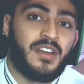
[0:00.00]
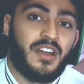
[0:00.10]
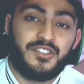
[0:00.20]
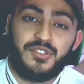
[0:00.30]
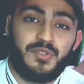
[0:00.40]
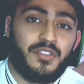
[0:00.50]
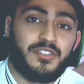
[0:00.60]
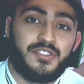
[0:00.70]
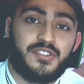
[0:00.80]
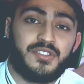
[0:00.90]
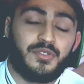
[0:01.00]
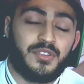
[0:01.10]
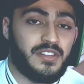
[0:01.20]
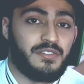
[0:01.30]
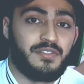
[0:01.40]
and she'd rather just
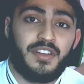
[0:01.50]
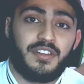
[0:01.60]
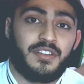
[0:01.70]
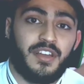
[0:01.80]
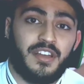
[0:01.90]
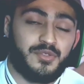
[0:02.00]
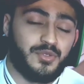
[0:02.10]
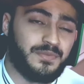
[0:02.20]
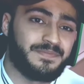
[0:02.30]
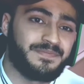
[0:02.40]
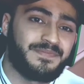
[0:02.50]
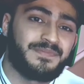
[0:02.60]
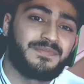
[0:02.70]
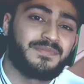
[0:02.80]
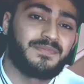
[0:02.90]
not live there at all,
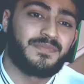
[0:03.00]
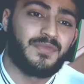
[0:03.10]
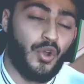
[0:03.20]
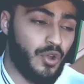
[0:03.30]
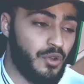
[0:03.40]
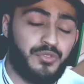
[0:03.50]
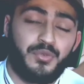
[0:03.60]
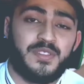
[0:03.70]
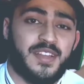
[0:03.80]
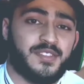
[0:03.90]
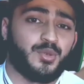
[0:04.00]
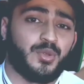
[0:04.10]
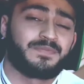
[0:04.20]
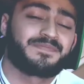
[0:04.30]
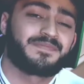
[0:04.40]
or go through it at all.